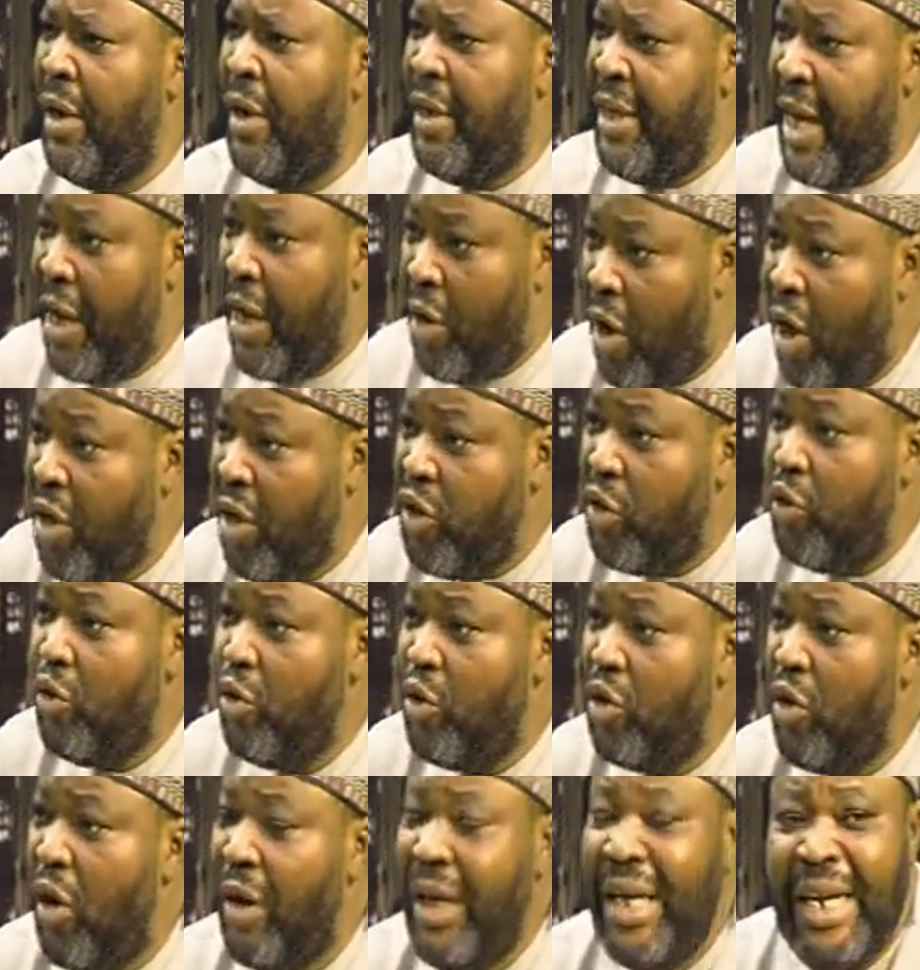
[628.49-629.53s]
The
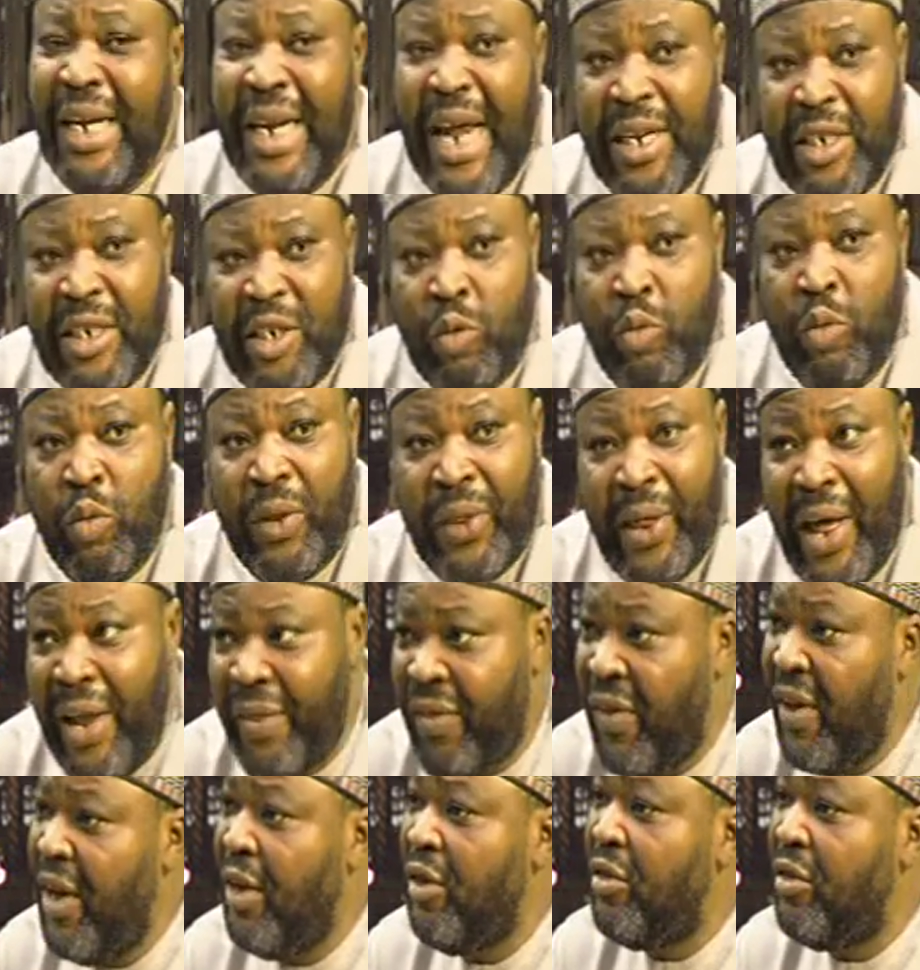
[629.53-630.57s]
Constitution in Article
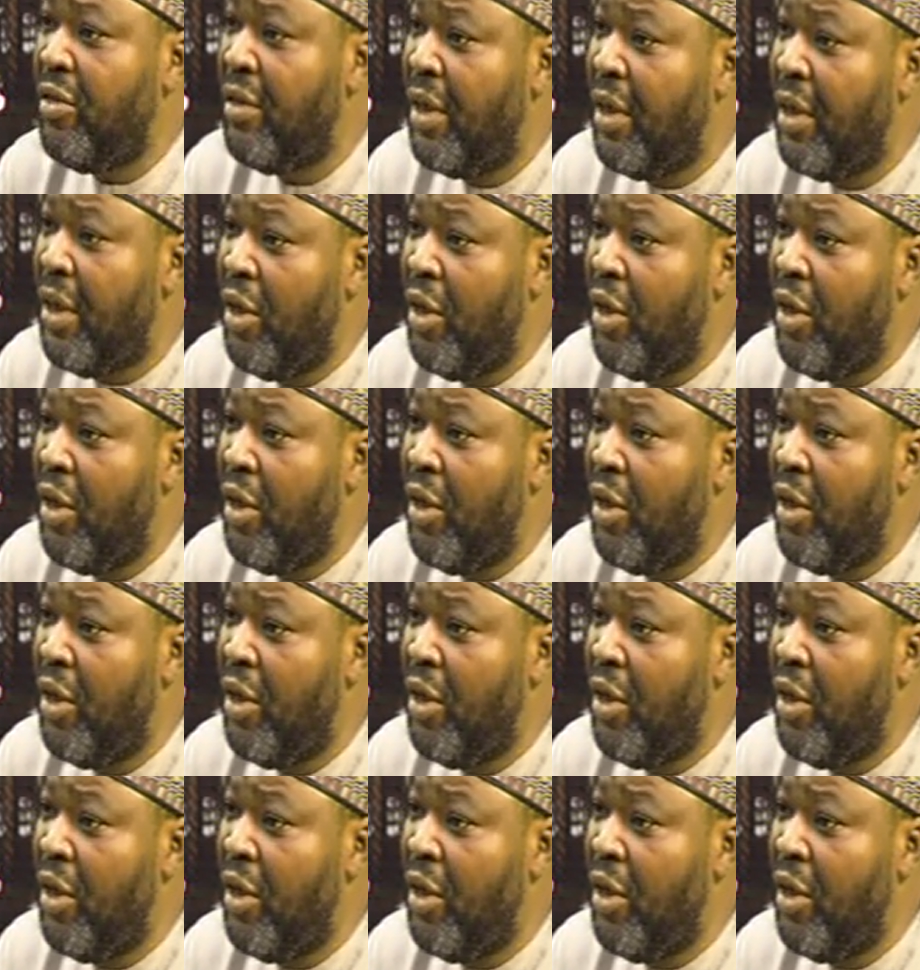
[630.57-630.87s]
13,